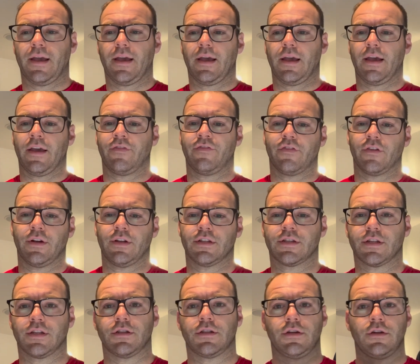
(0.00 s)
if, for
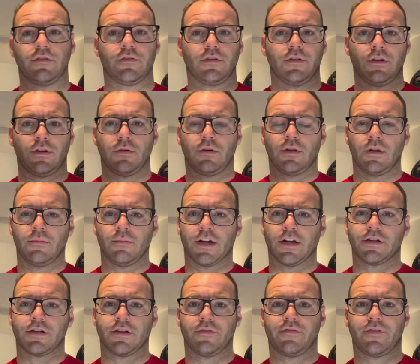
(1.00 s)
instance, you
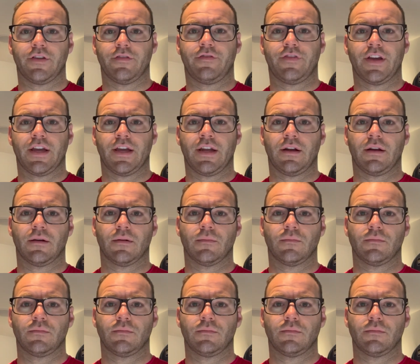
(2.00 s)
manage to fit in,